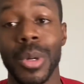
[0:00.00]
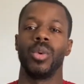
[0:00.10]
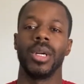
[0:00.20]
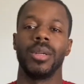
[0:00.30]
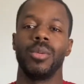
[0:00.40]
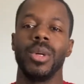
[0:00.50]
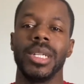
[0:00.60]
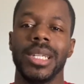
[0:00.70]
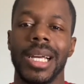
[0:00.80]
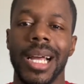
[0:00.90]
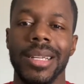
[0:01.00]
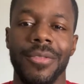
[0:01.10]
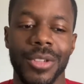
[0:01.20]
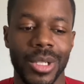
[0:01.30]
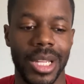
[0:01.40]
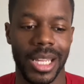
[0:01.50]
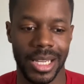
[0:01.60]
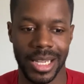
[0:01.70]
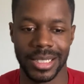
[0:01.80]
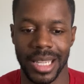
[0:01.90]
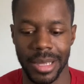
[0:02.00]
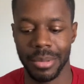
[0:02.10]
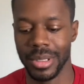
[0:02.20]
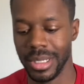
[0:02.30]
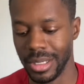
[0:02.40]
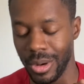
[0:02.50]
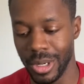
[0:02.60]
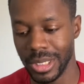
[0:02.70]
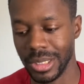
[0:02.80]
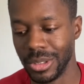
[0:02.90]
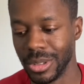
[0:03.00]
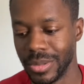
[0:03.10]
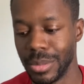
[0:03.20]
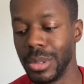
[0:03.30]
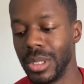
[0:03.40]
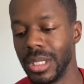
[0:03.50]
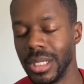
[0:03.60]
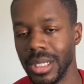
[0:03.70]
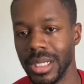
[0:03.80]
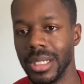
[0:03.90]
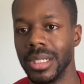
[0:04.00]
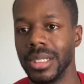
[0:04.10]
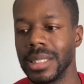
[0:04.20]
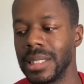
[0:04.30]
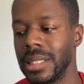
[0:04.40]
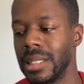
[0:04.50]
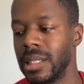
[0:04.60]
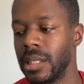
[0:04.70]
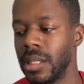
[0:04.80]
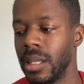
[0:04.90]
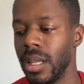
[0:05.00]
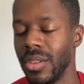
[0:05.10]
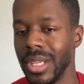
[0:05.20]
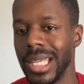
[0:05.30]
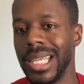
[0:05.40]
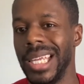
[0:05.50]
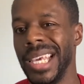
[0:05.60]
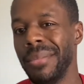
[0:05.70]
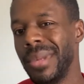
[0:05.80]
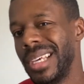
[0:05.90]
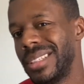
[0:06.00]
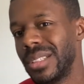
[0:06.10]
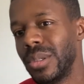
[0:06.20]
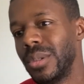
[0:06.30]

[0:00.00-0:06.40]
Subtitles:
What I feel like has happened in the RC drift community is the gimmicks